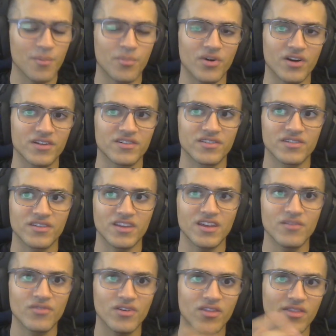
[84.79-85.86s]
But
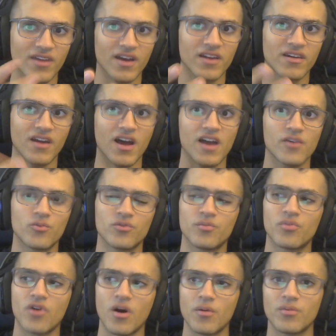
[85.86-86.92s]
even then, I would
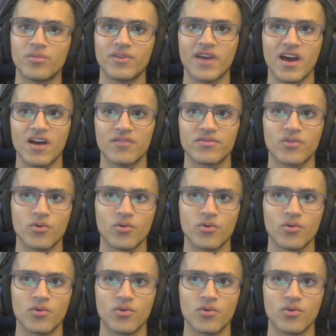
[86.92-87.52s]
probably have